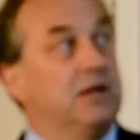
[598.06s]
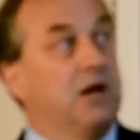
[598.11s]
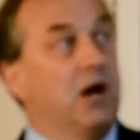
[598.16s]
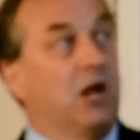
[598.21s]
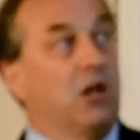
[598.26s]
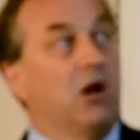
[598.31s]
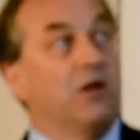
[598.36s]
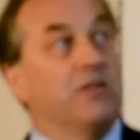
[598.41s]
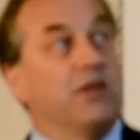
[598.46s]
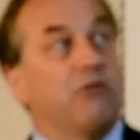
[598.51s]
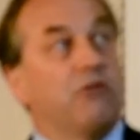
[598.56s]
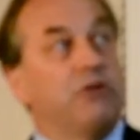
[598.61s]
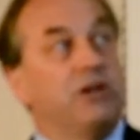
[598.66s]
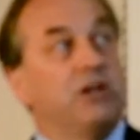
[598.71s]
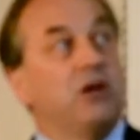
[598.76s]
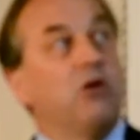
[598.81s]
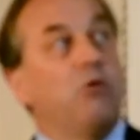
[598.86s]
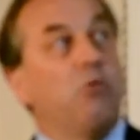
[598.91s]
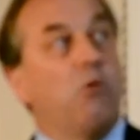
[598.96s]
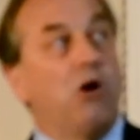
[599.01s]
along the
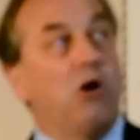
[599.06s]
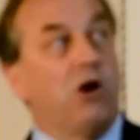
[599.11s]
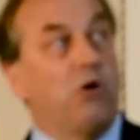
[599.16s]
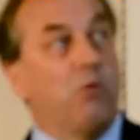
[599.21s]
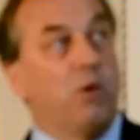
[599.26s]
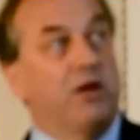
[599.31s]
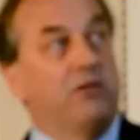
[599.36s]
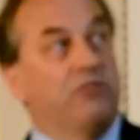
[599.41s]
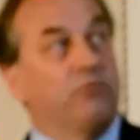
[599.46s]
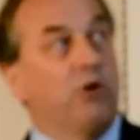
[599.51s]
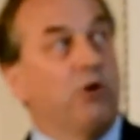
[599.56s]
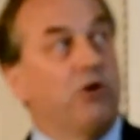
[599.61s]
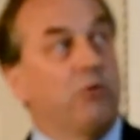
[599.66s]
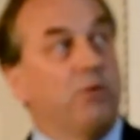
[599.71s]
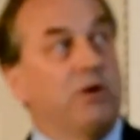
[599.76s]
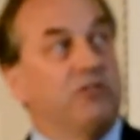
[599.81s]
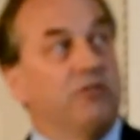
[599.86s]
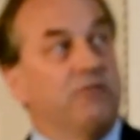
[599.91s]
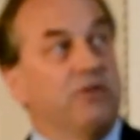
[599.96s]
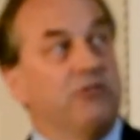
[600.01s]
critical walkways,
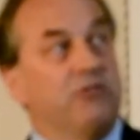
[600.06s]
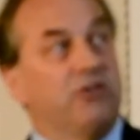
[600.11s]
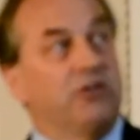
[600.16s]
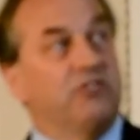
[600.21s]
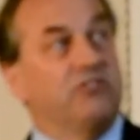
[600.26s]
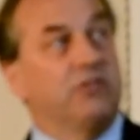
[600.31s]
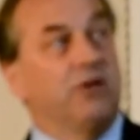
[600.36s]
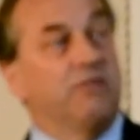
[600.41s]
waterways of interest